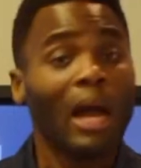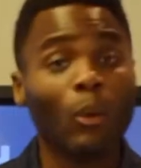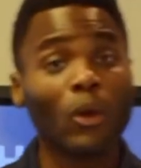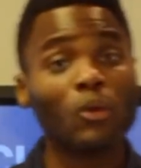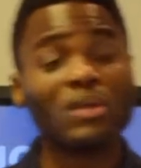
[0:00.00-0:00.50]
And
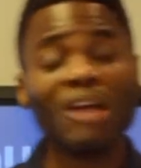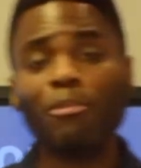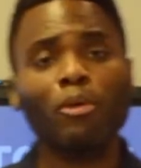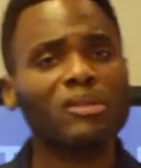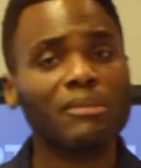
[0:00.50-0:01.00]
we also have a
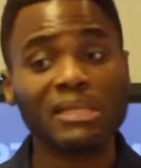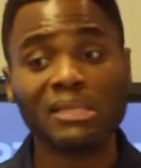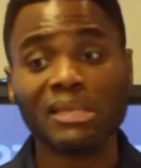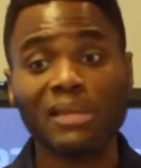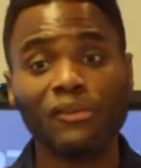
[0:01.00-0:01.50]
proximity
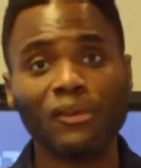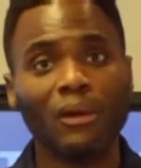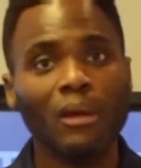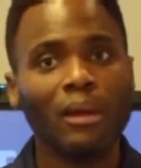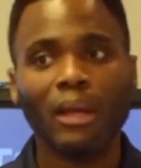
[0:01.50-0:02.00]

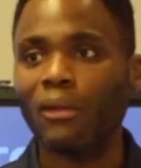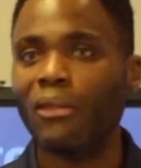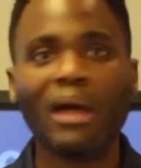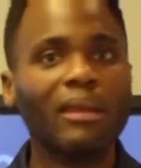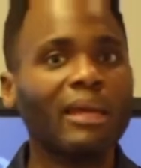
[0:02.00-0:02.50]
sensor. Now,
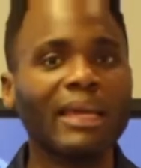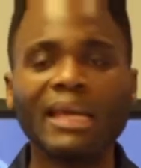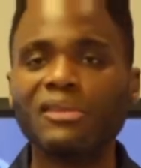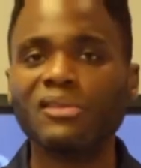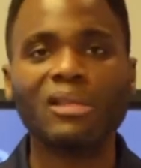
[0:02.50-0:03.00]
that
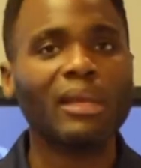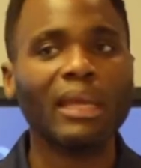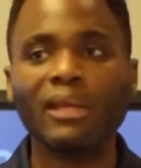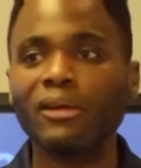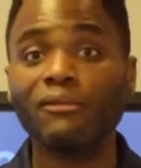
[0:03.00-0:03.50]
negates the
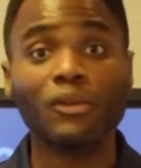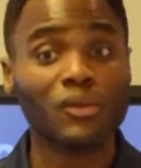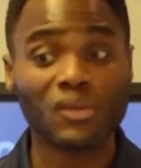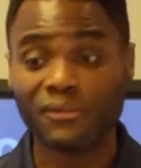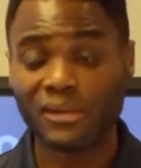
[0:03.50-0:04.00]
need of
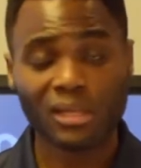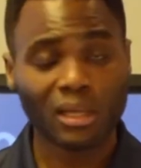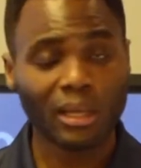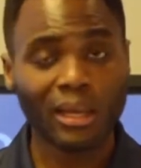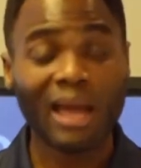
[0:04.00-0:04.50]
users
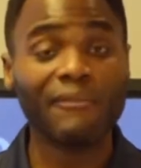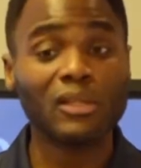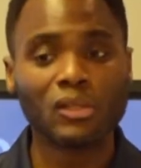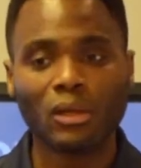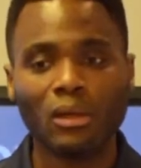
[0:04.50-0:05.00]
physically
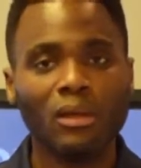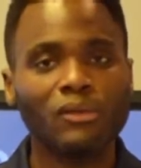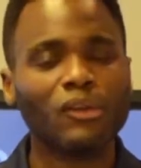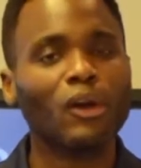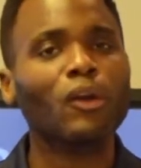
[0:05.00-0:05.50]
having to
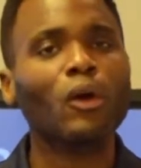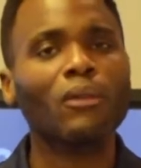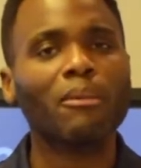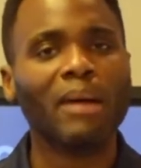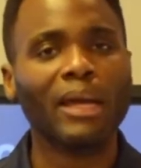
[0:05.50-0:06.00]
turn
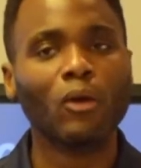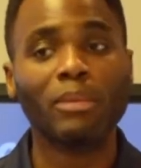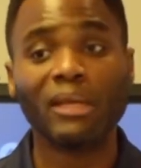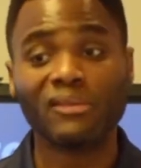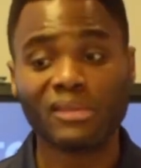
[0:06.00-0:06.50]
on the panel,
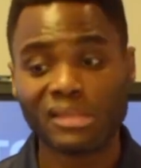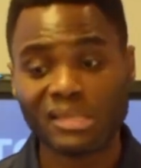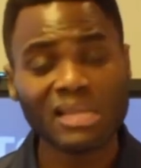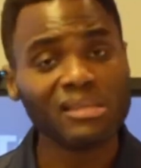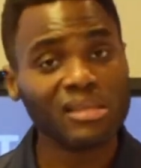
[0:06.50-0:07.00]
because it
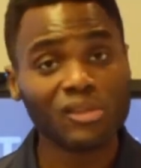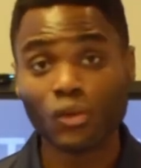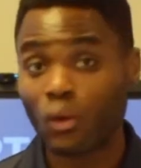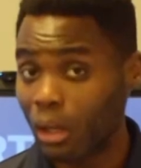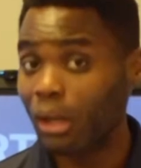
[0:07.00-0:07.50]
senses
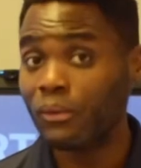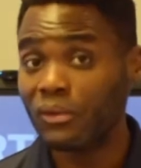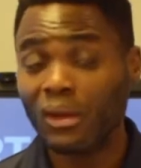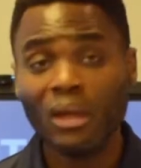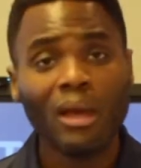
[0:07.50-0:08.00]
you're
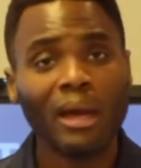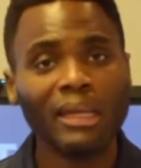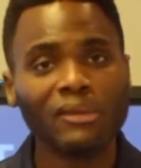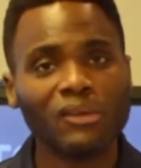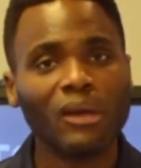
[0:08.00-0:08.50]
close
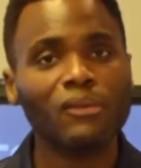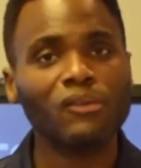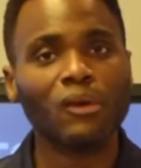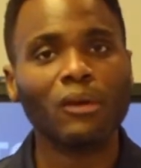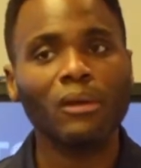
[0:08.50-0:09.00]
and it
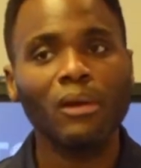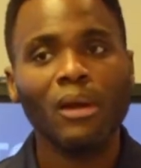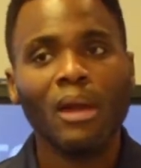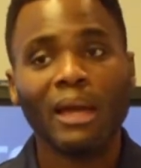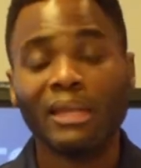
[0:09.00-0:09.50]
turns on,
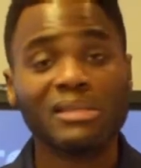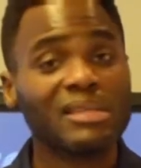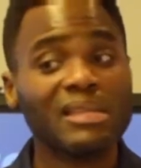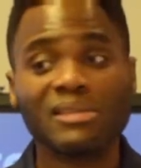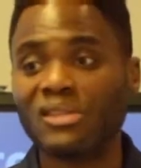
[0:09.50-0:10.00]
and it
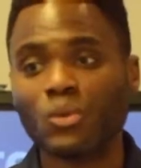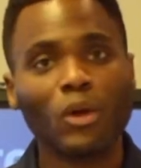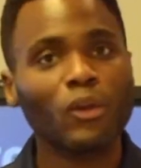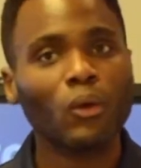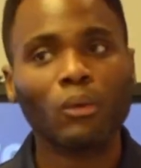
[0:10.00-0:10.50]
senses
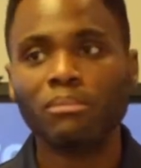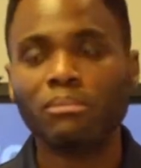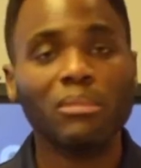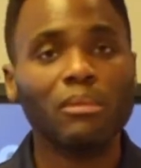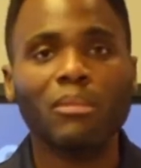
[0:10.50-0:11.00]
when you're
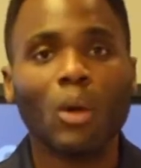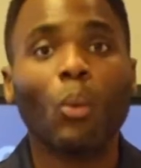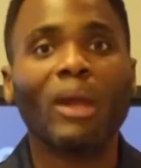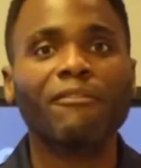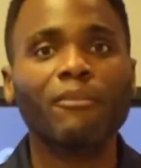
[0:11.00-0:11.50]

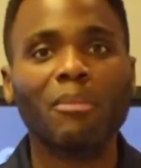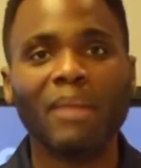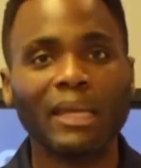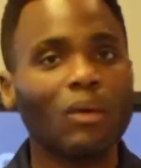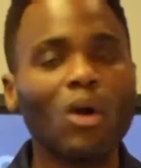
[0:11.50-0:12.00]
away from the
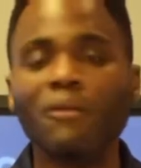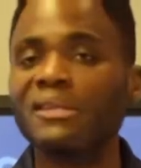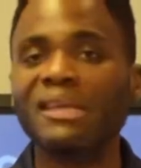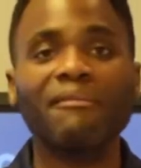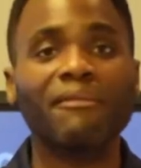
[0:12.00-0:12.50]
panel over
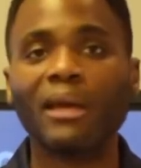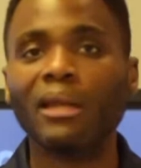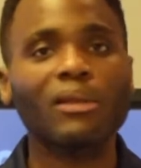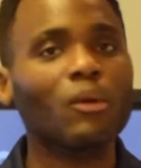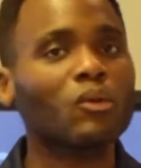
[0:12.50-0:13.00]
10 feet
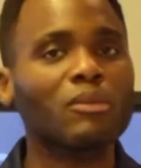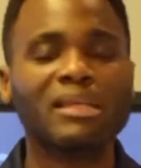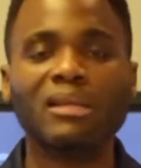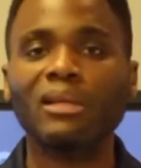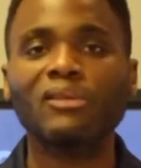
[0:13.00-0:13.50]
and it
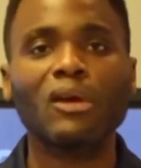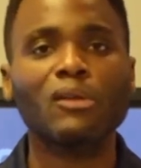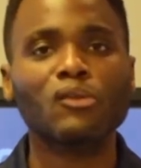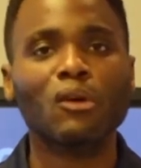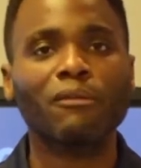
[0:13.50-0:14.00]
automatically
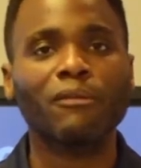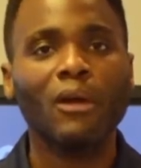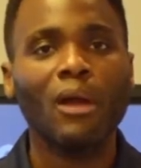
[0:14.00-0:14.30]
turns off.